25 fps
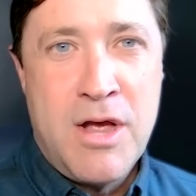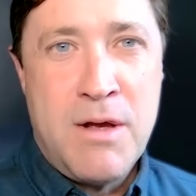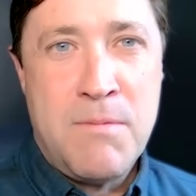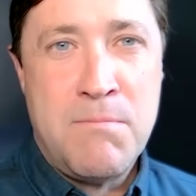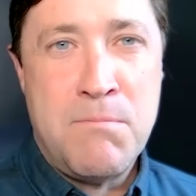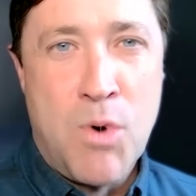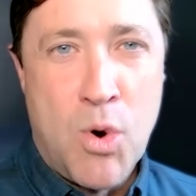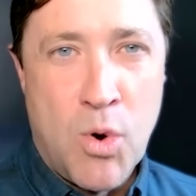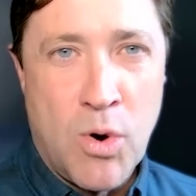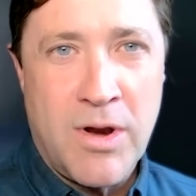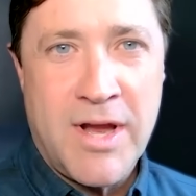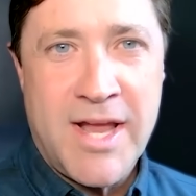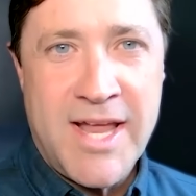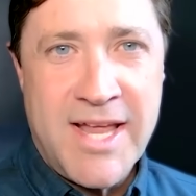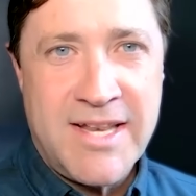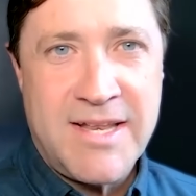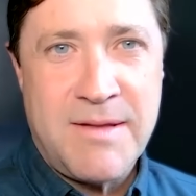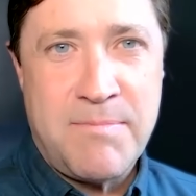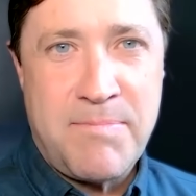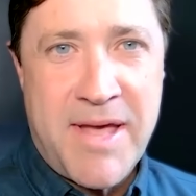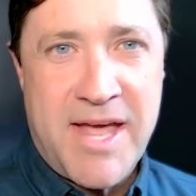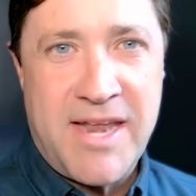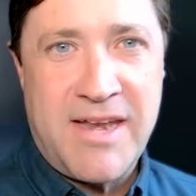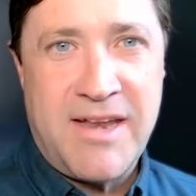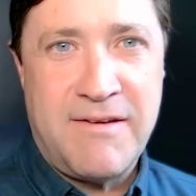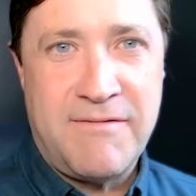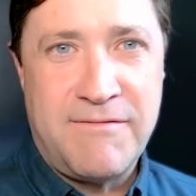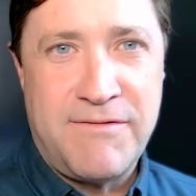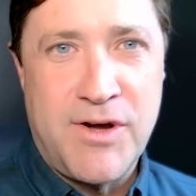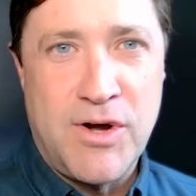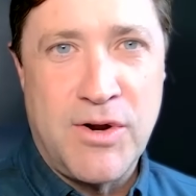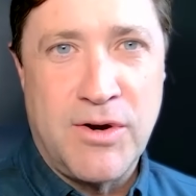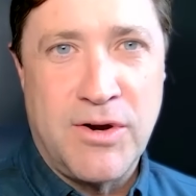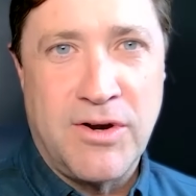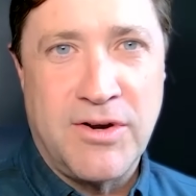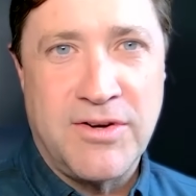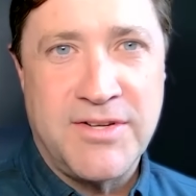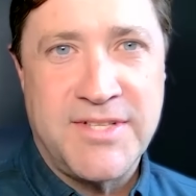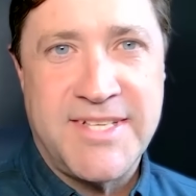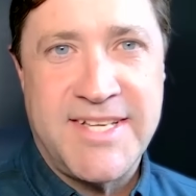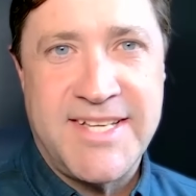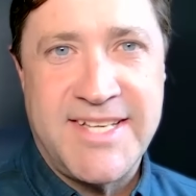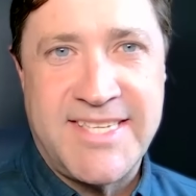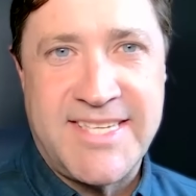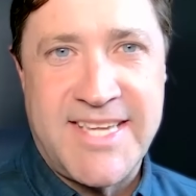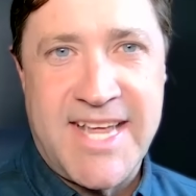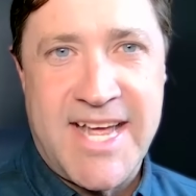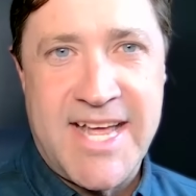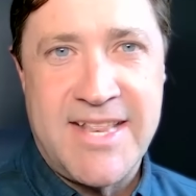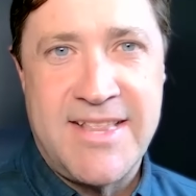More independent voters
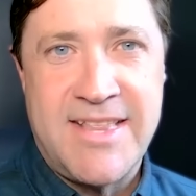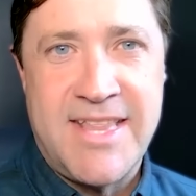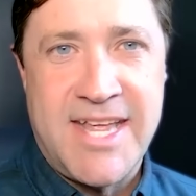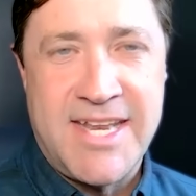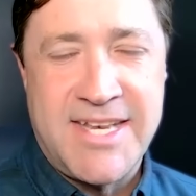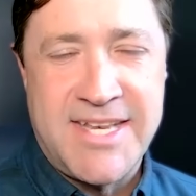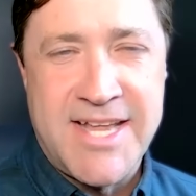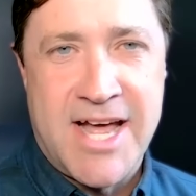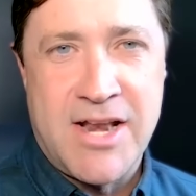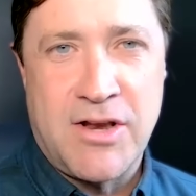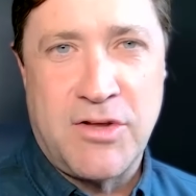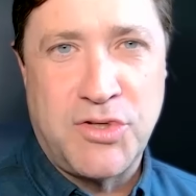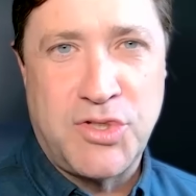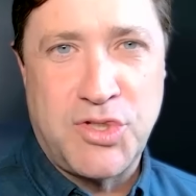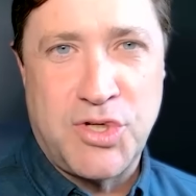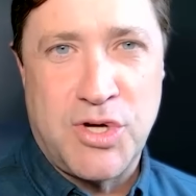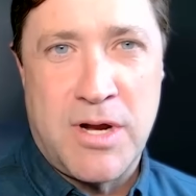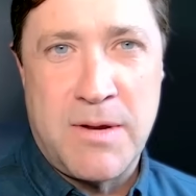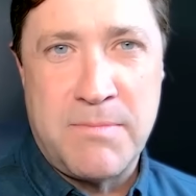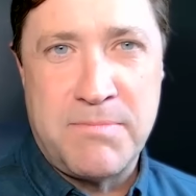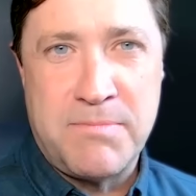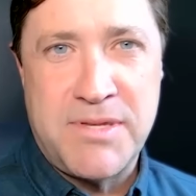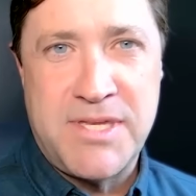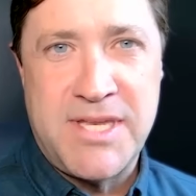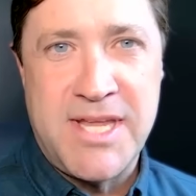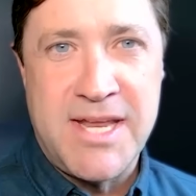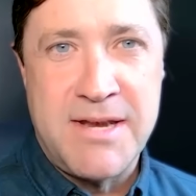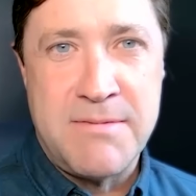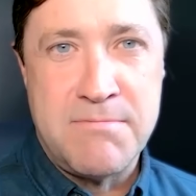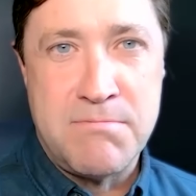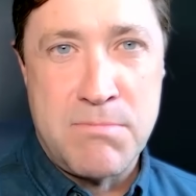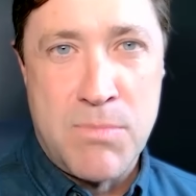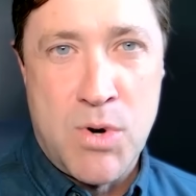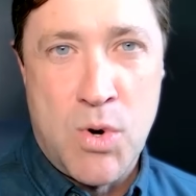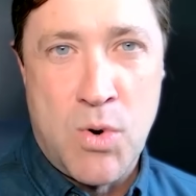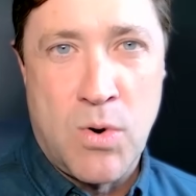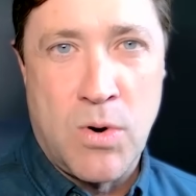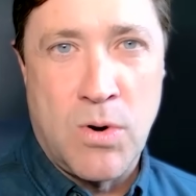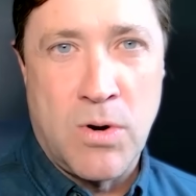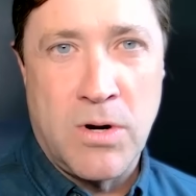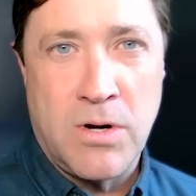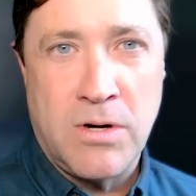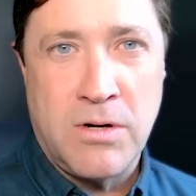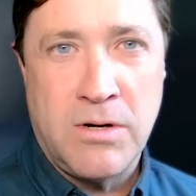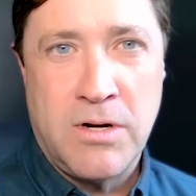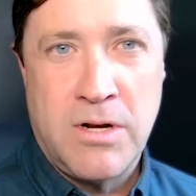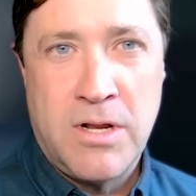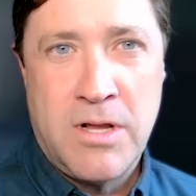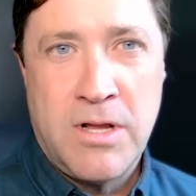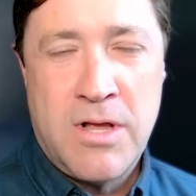said that Donald Trump did
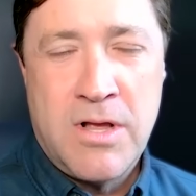more